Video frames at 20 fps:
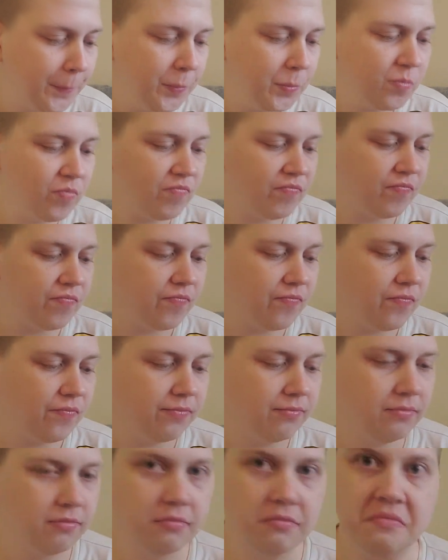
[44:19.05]

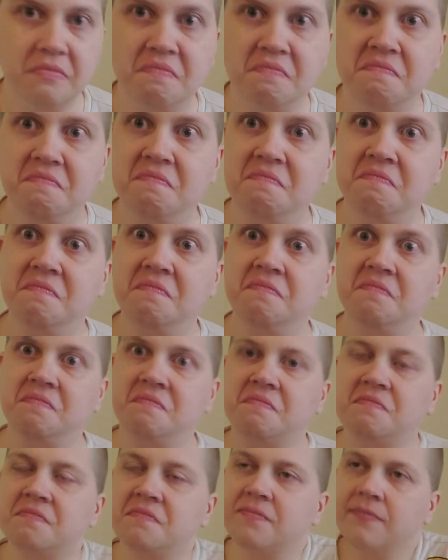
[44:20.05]

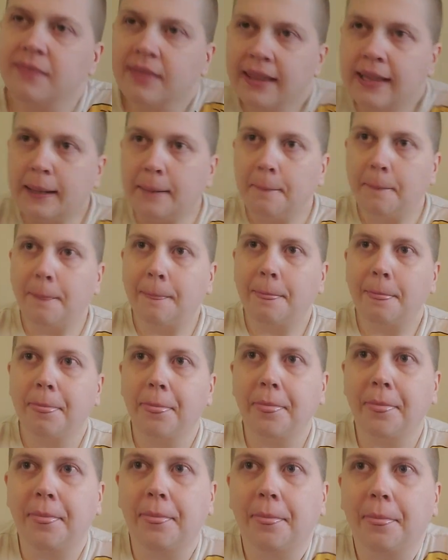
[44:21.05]

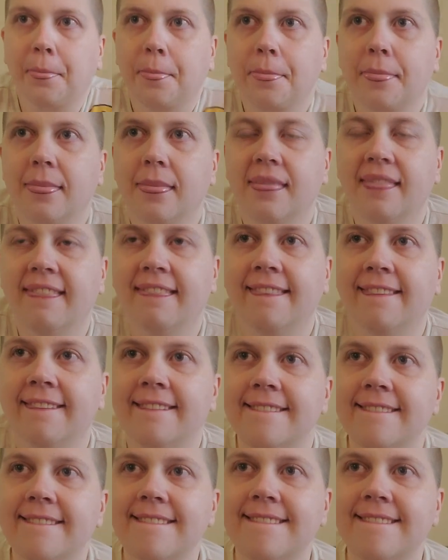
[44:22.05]
No one is speaking in this clip.